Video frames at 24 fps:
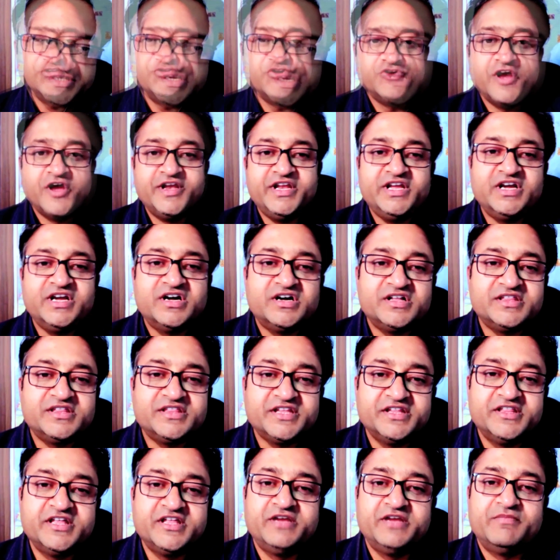Joining
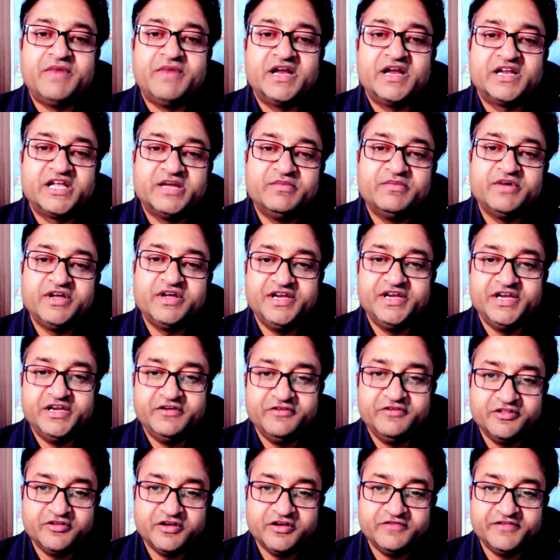us is a remarkable
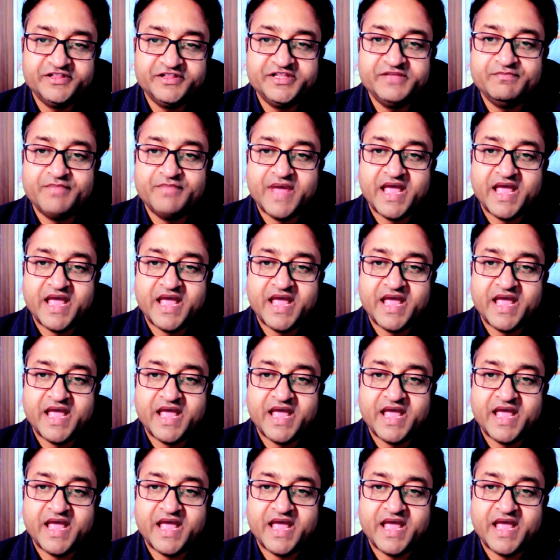individual with the